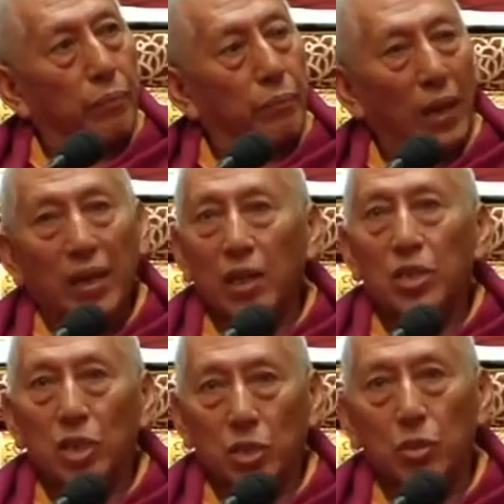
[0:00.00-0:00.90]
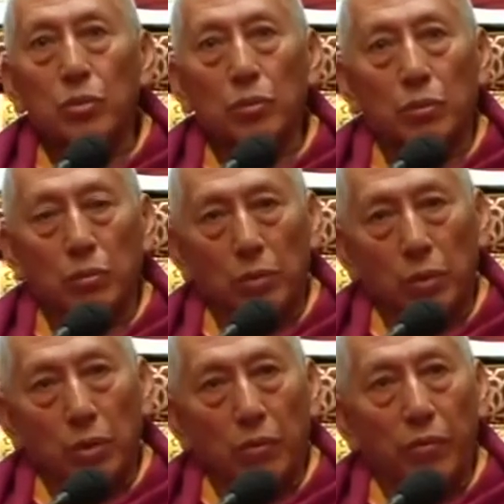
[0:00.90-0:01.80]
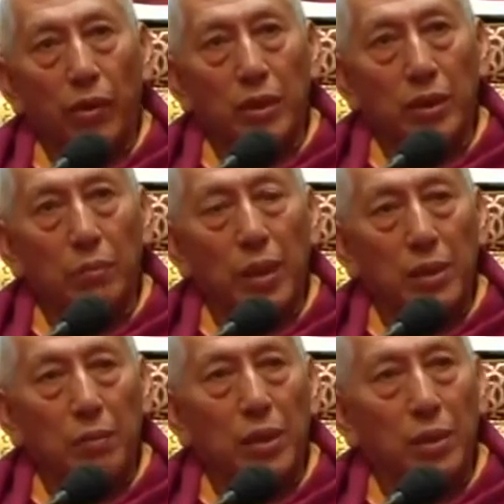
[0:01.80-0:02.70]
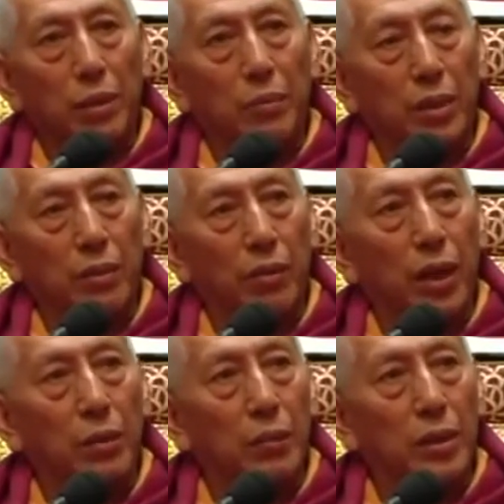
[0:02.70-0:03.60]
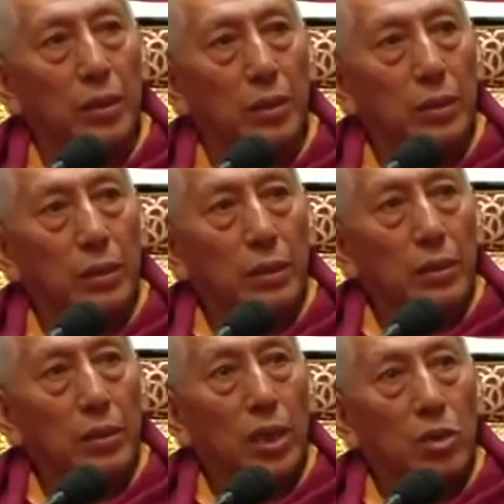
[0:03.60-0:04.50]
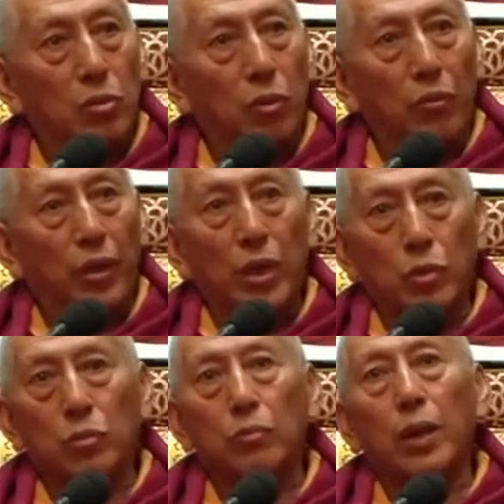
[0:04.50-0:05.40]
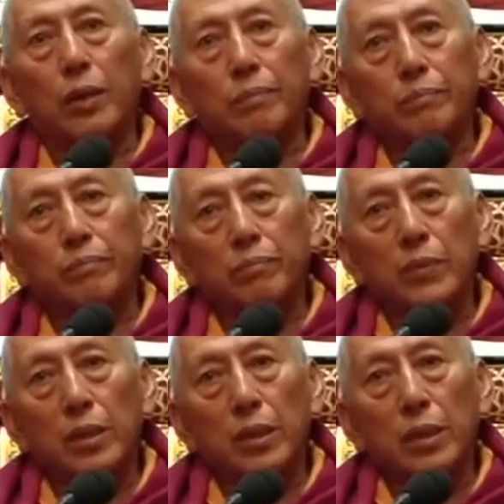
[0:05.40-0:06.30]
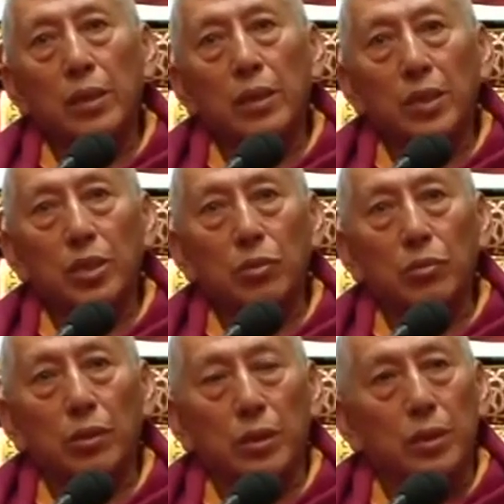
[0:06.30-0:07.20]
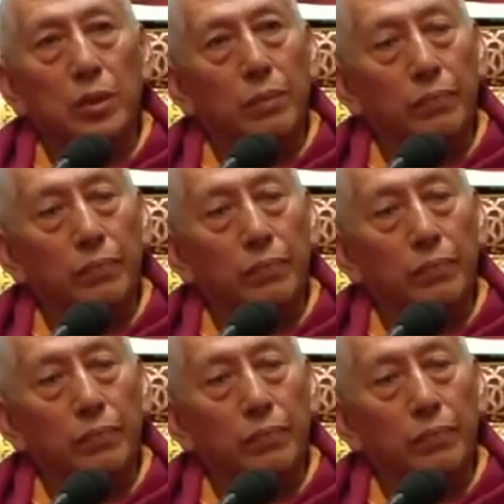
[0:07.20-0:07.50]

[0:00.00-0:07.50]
make a decision for the betterment of the environment, there's no way to restore it.